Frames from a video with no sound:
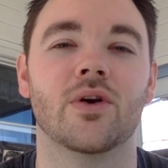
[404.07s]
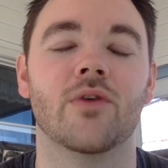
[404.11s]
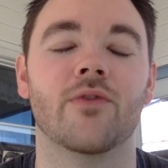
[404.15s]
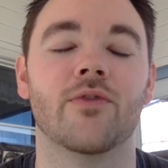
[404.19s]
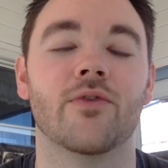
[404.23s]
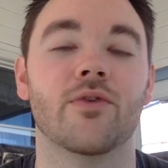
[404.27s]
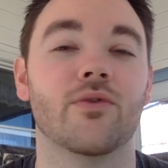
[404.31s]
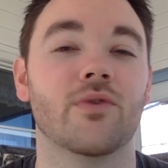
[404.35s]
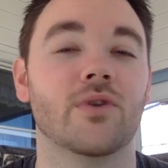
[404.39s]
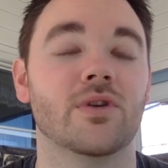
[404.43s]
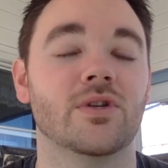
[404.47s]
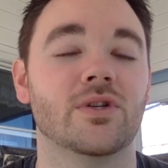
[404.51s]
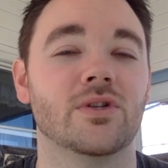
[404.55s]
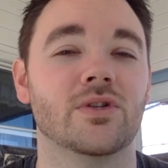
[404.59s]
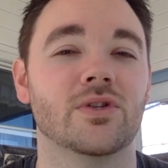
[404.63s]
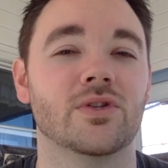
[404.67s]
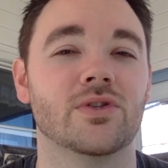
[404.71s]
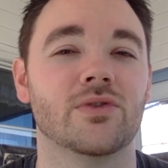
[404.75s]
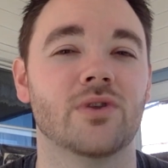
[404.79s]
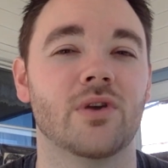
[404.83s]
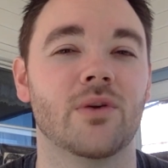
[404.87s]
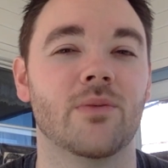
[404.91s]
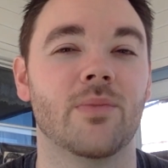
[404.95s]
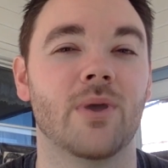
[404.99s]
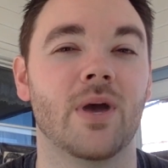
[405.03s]
If you're reaching
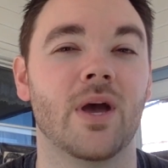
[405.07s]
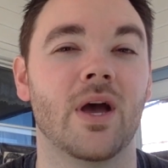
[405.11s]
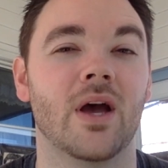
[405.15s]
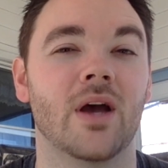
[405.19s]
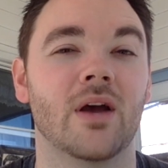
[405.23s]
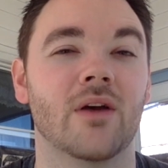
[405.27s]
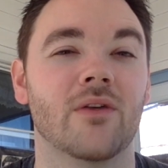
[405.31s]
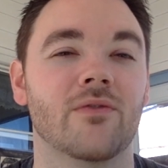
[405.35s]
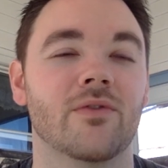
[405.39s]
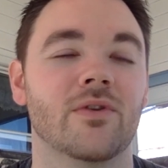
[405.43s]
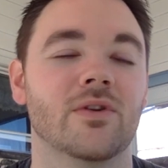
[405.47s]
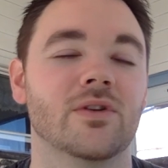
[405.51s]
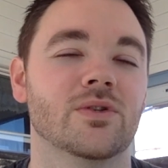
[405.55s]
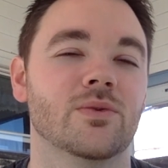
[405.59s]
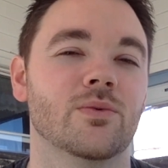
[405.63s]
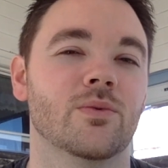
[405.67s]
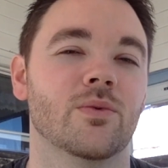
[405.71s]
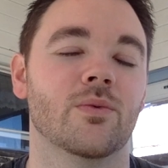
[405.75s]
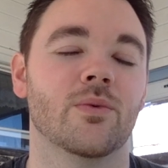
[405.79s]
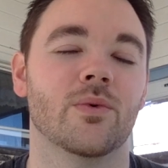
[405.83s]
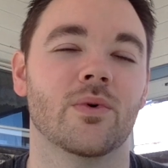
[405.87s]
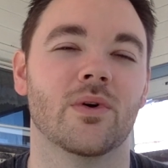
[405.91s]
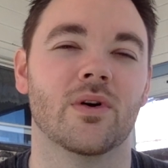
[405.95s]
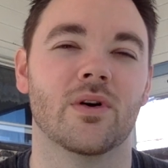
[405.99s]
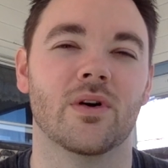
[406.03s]
straight back, eventually
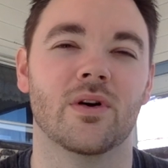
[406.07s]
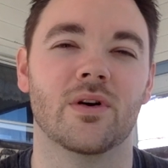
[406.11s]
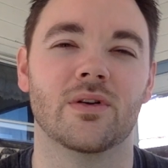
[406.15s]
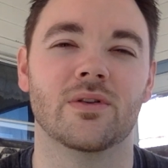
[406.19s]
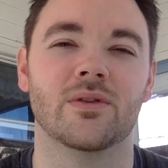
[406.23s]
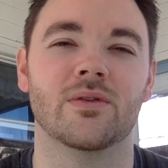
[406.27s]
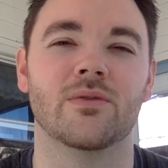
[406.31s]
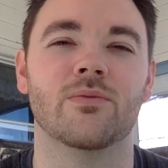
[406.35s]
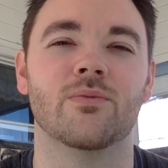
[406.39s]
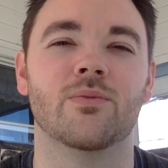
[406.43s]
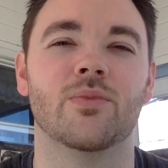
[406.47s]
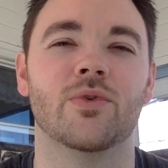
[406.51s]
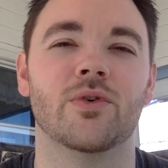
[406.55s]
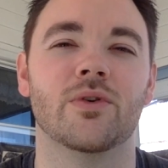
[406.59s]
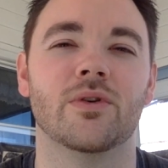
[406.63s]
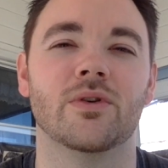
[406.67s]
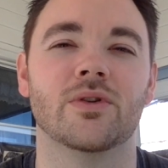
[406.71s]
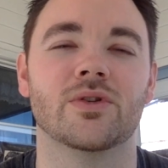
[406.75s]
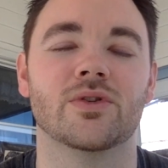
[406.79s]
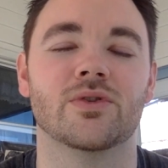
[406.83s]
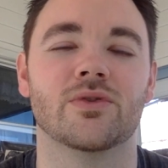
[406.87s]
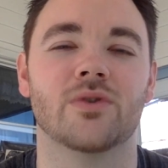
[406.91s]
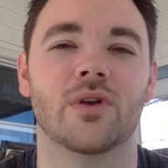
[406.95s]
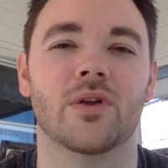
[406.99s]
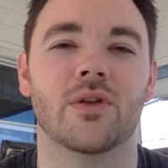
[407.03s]
we'll work on pulling
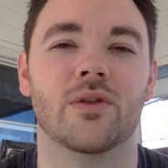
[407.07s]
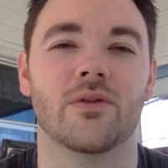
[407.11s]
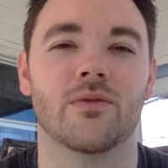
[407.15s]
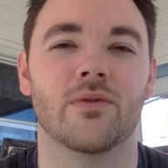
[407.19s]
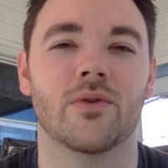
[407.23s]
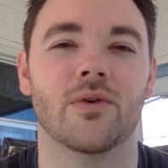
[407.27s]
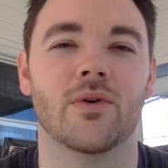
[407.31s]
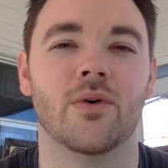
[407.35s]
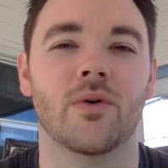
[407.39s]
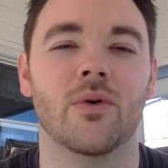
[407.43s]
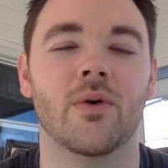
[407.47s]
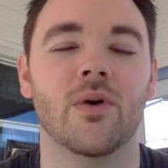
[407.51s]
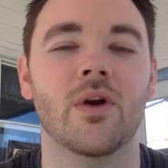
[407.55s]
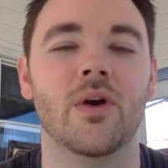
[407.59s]
straight through,